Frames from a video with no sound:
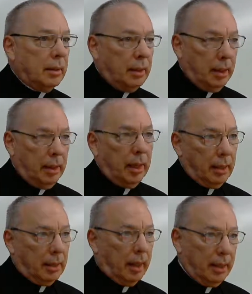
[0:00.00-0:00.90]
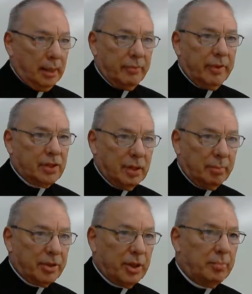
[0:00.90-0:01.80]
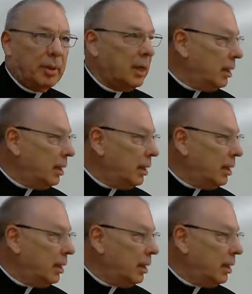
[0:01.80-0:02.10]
he and I convinced the bishop,